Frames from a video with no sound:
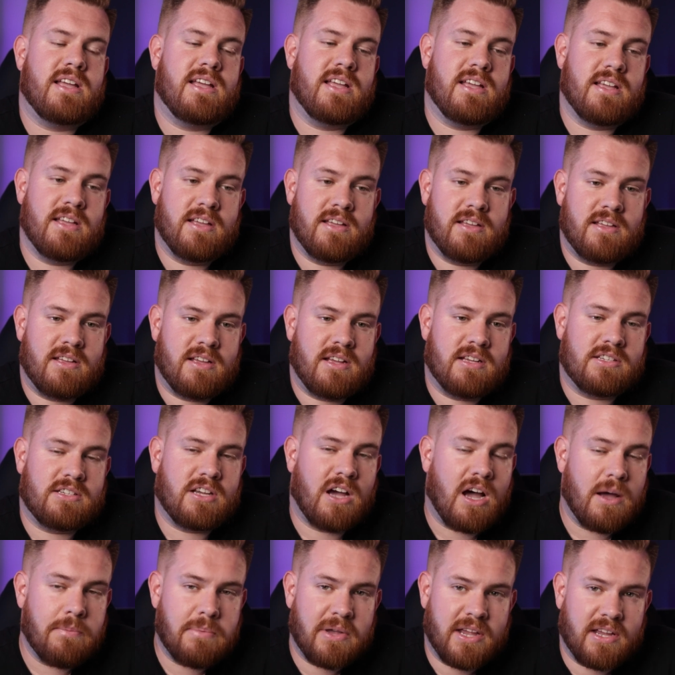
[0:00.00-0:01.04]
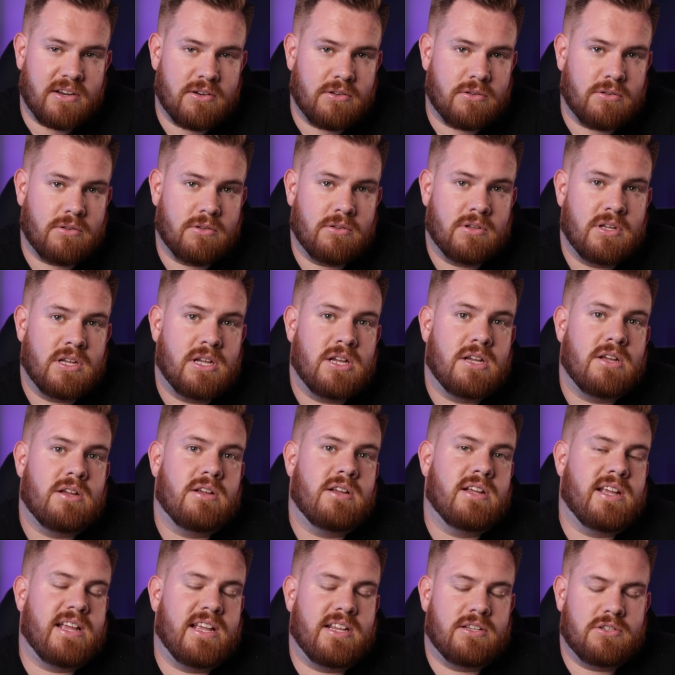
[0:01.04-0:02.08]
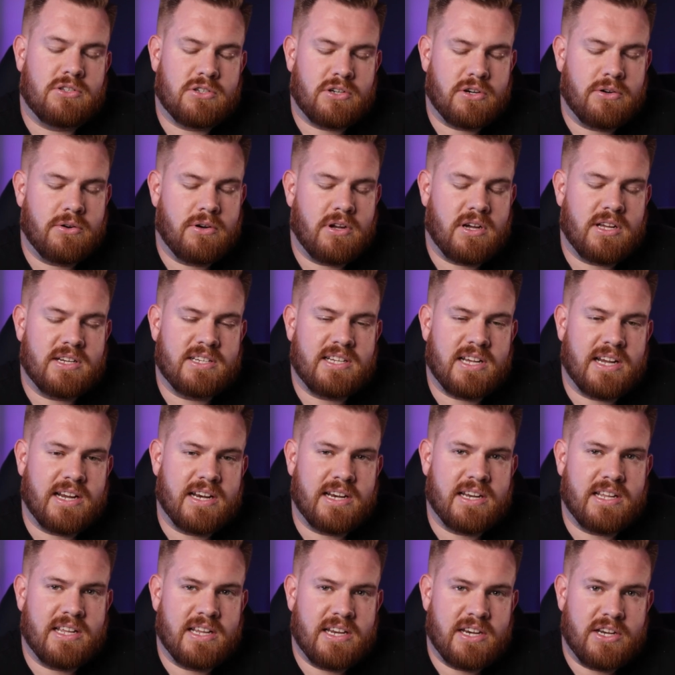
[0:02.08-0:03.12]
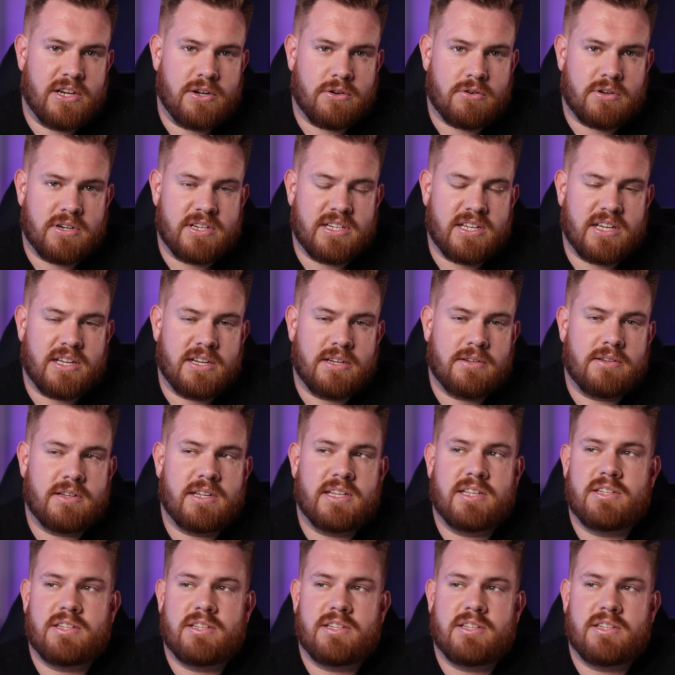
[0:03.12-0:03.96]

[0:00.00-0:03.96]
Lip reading: a top handle and screw it on, tighten it, and you're done.